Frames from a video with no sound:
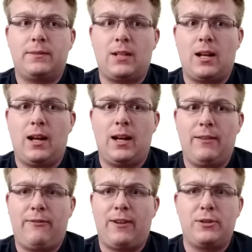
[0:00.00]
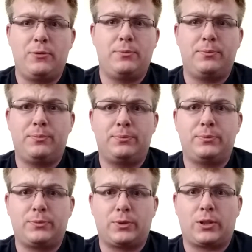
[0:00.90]
if I do
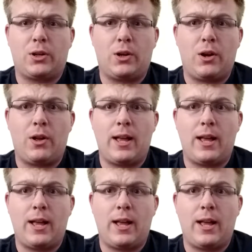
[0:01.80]
recall,